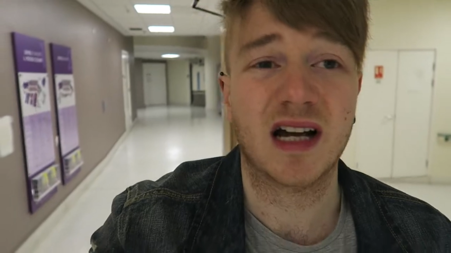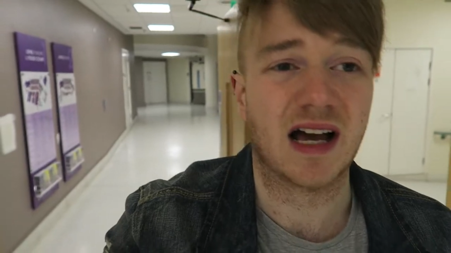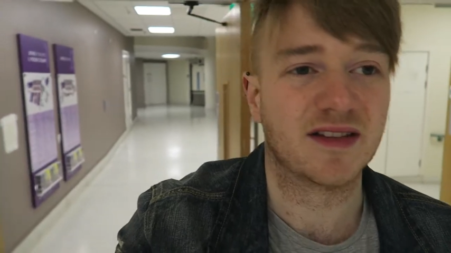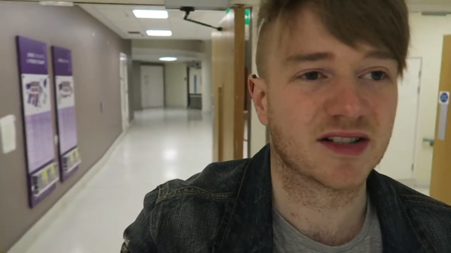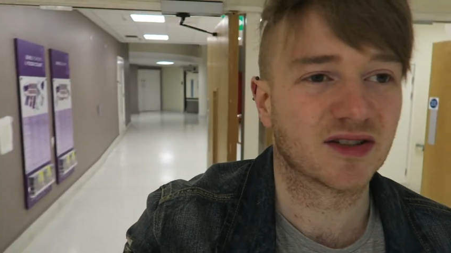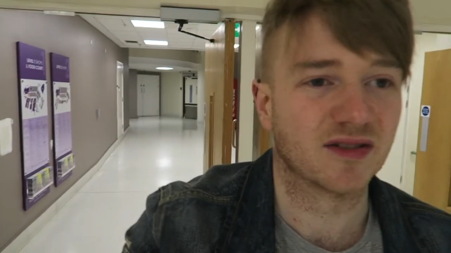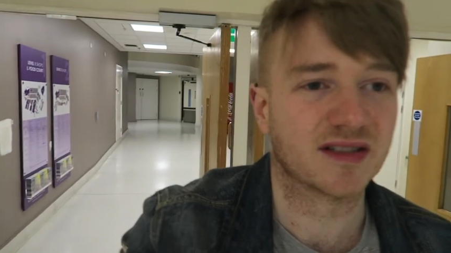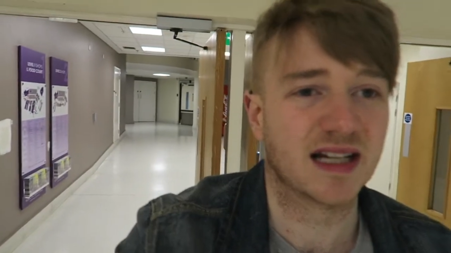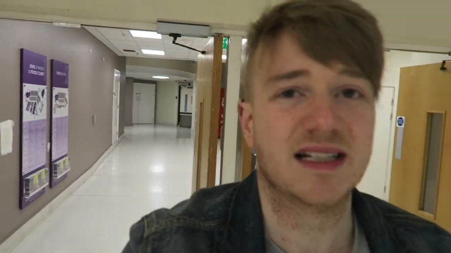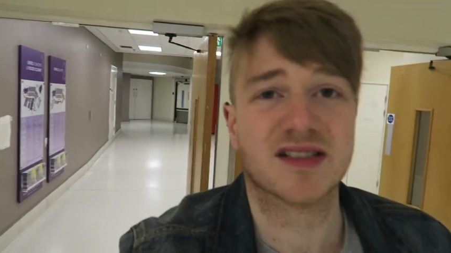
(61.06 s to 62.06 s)
and then just on the
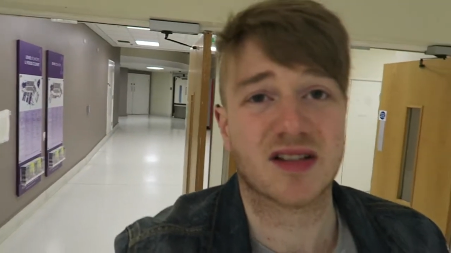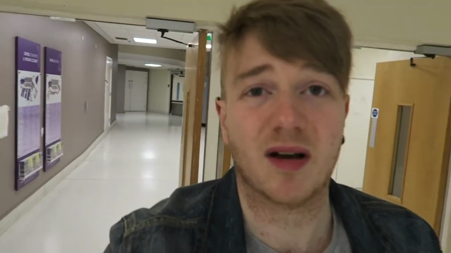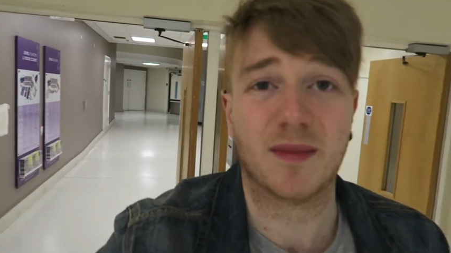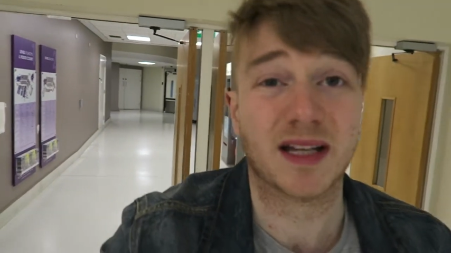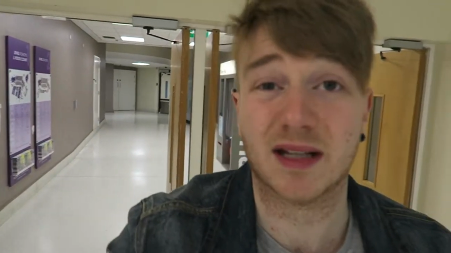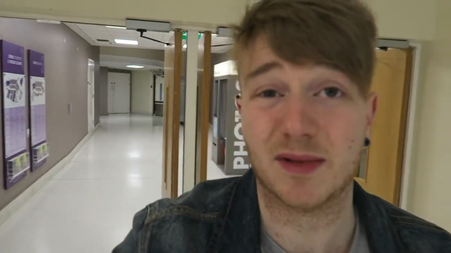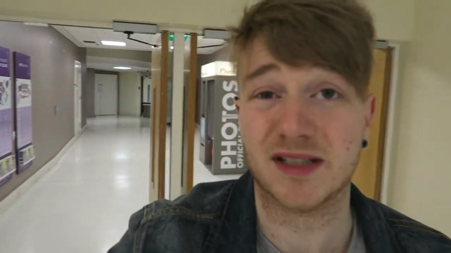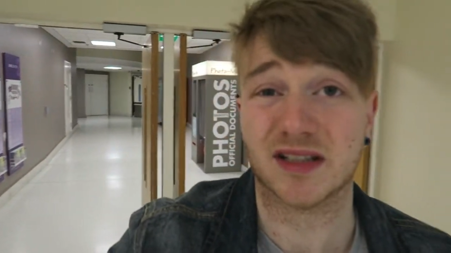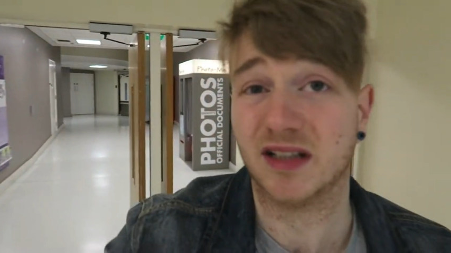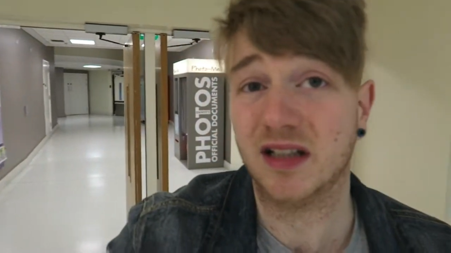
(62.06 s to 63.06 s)
day, just like make family
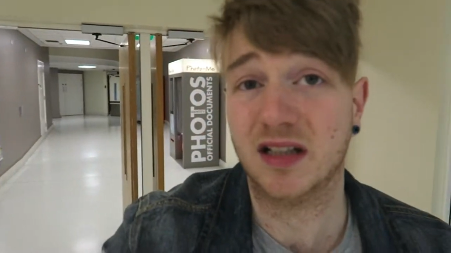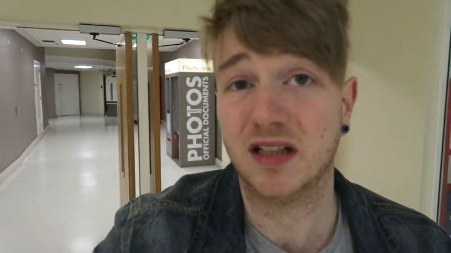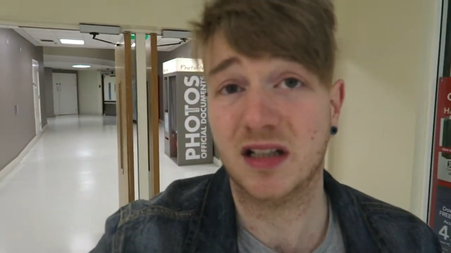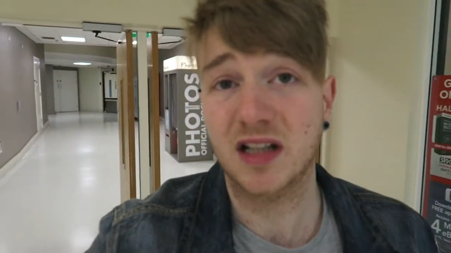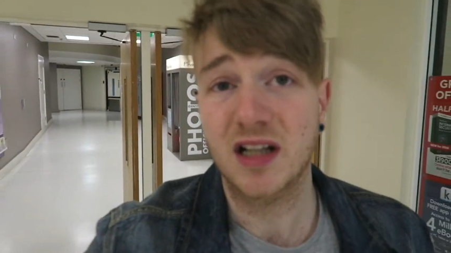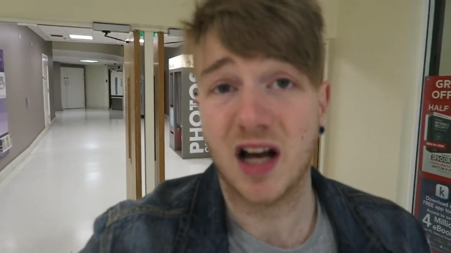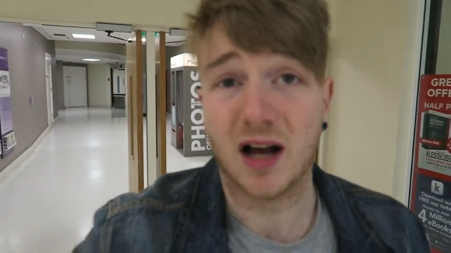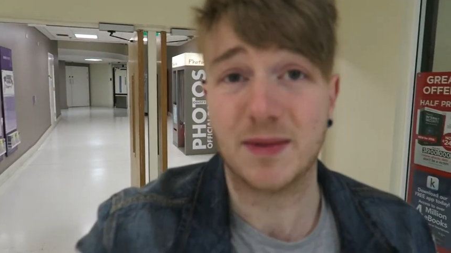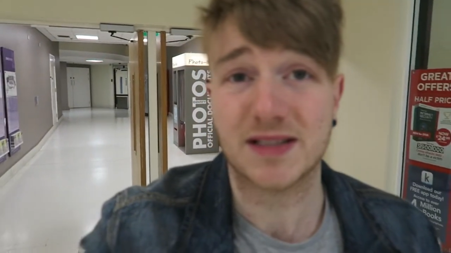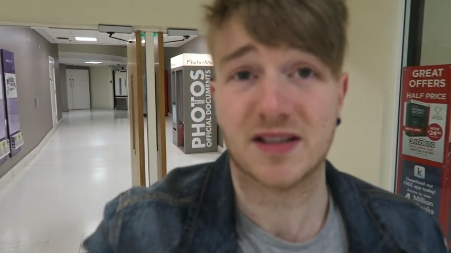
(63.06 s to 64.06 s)
dinner.
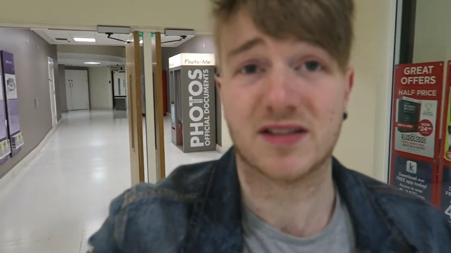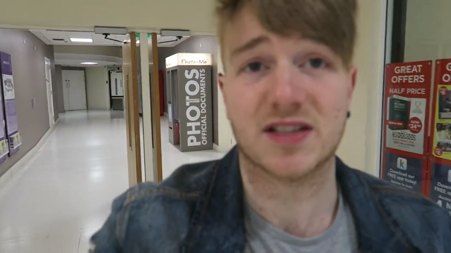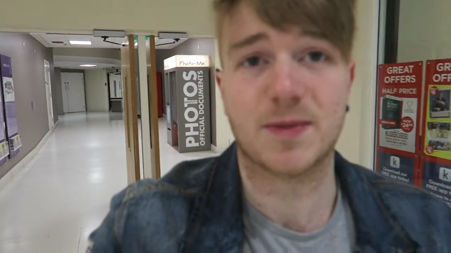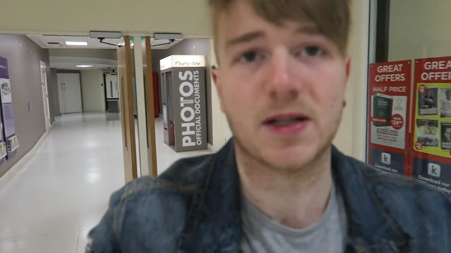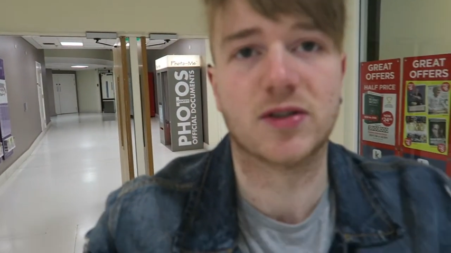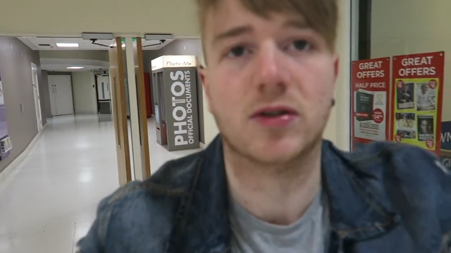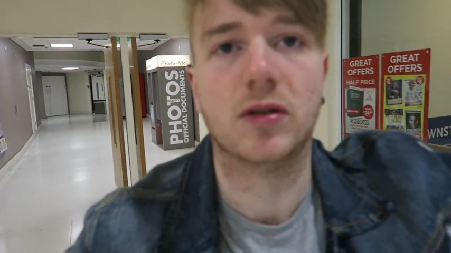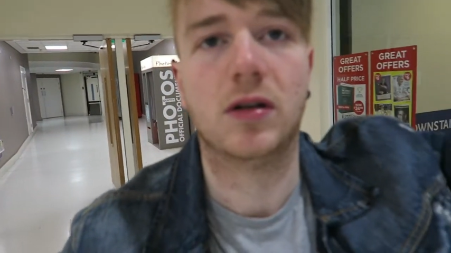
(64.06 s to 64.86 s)
I mean, it's nothing special,